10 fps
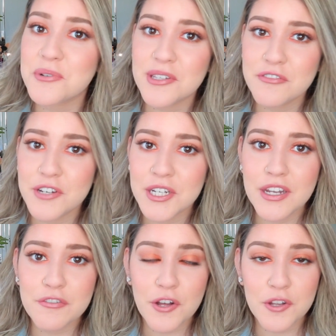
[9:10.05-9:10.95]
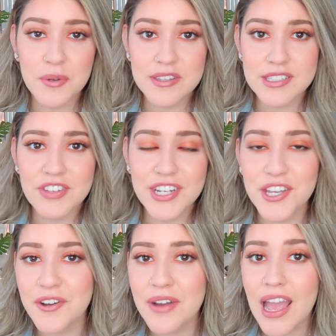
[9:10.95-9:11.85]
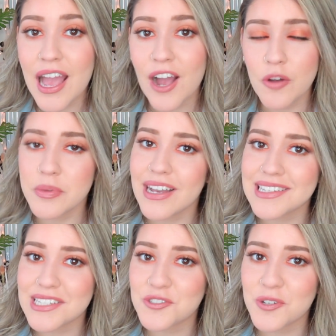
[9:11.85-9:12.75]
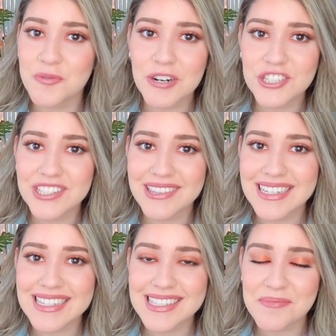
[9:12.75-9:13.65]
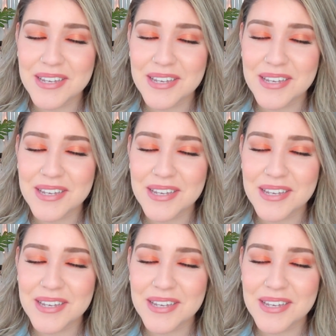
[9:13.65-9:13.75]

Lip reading: really fun following this video. I hope you guys enjoyed watching this.